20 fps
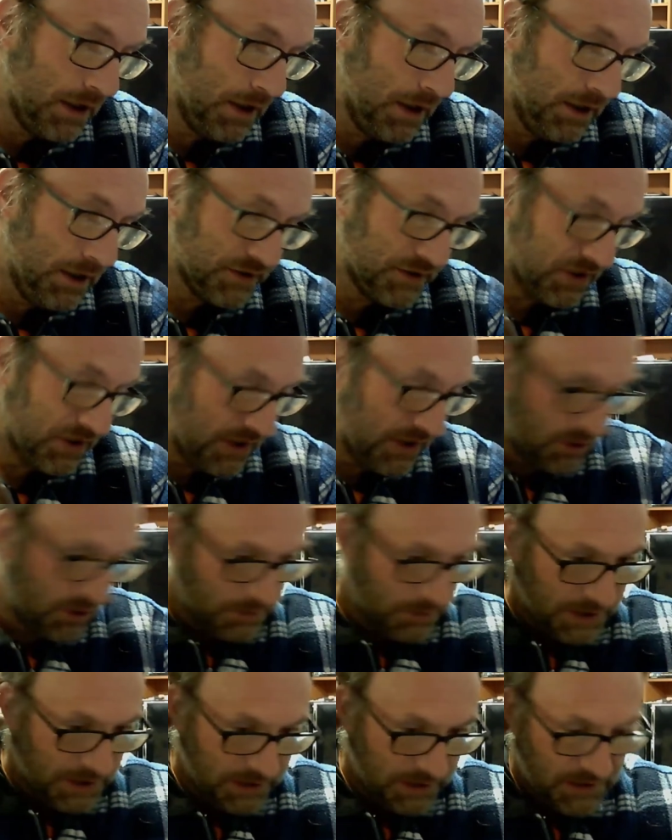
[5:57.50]
So
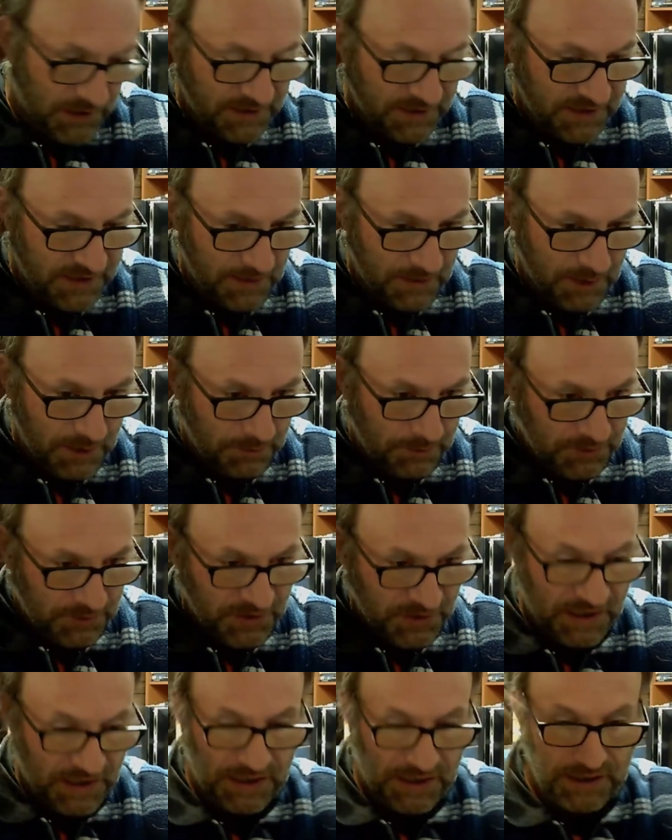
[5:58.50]
that's coming up
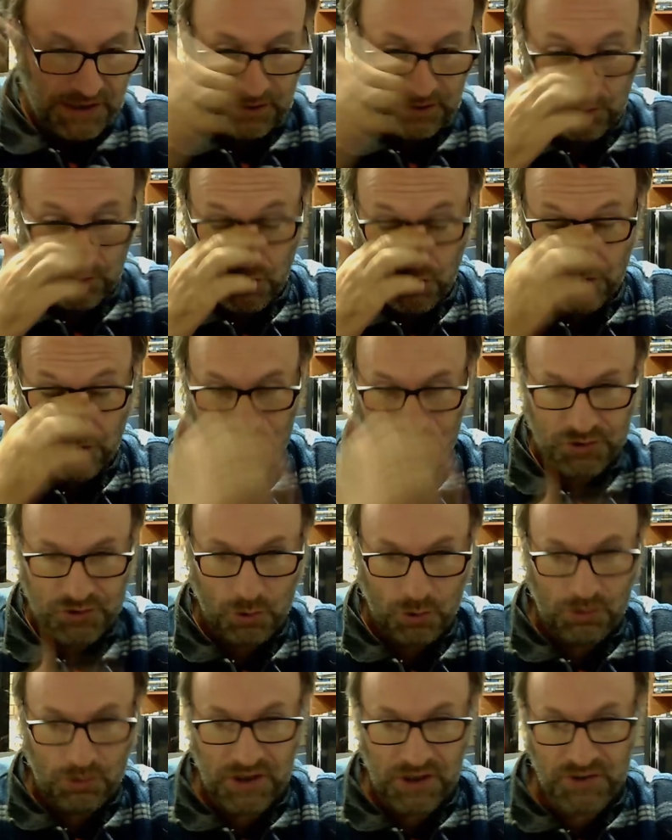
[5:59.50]
today. News
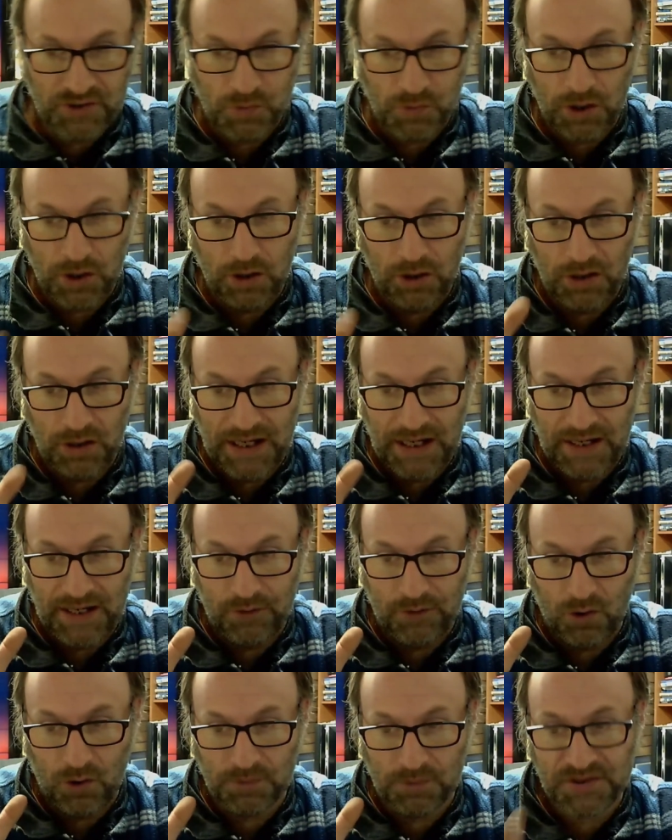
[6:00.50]
story as well,
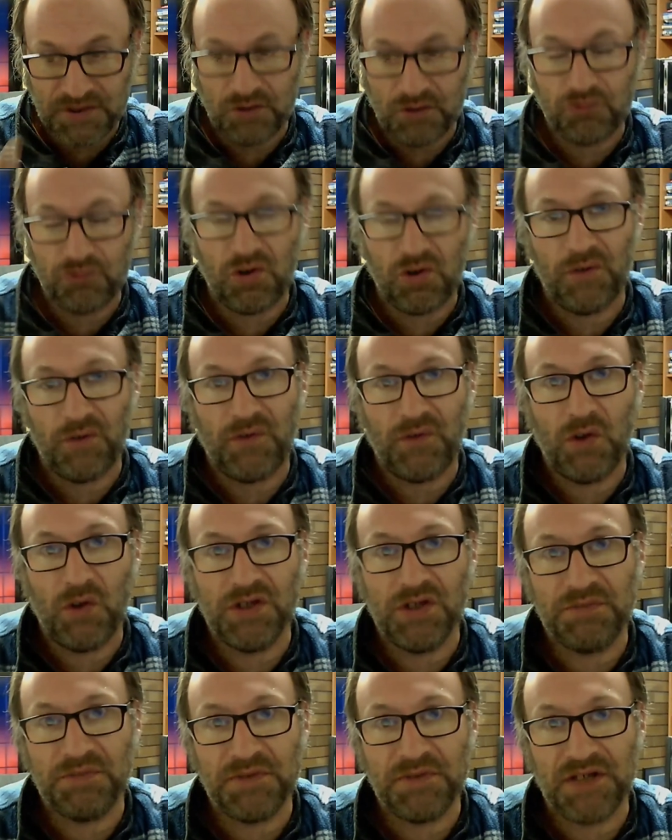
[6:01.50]
and I'm still trying to find
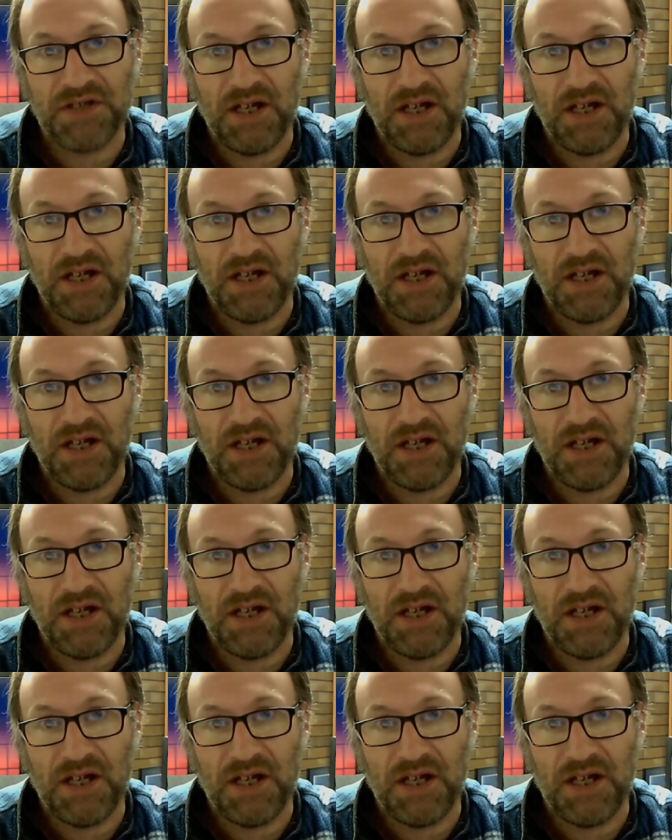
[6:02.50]
this bizarre